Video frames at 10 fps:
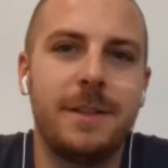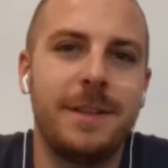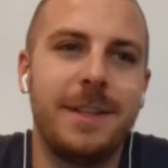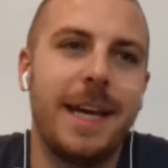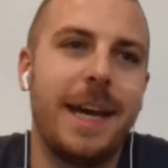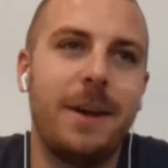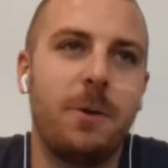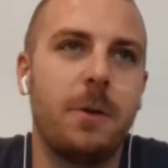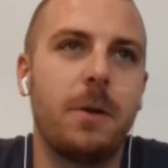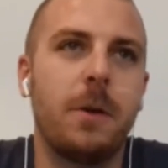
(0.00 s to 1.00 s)
Yeah,
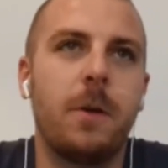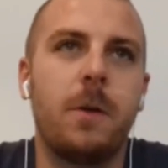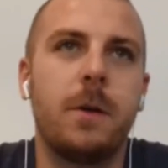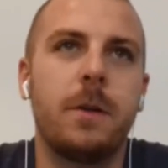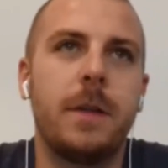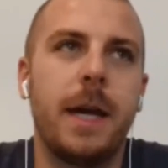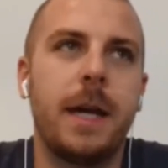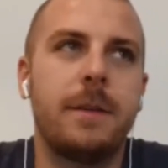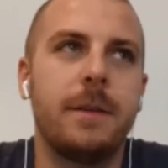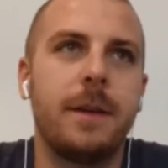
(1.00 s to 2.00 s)
or
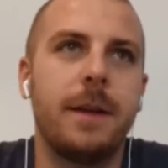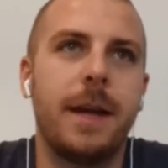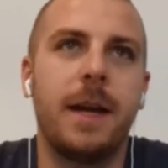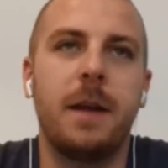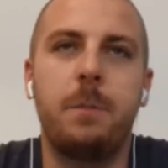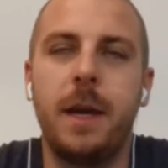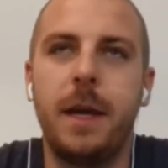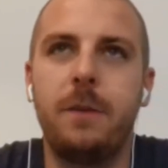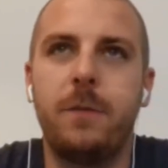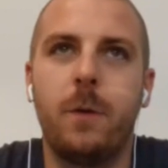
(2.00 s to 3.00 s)
that I got
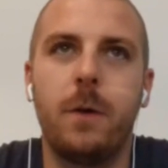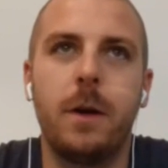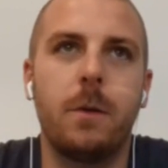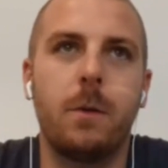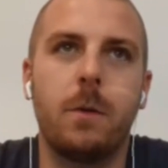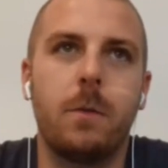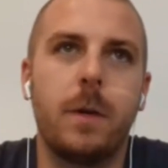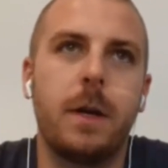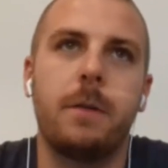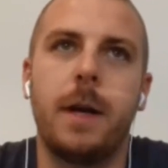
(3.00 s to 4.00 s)
paid for it or
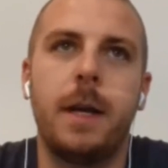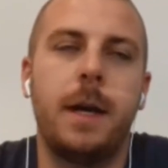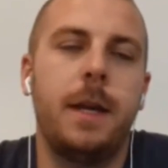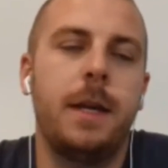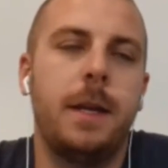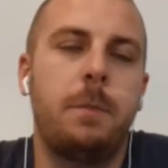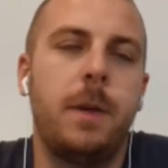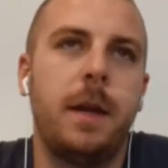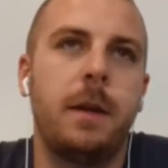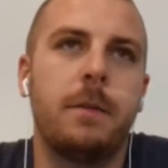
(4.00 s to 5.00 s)
whatever. Yeah. I didn't get
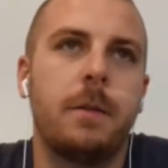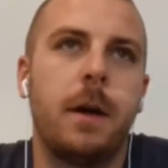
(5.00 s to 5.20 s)
paid.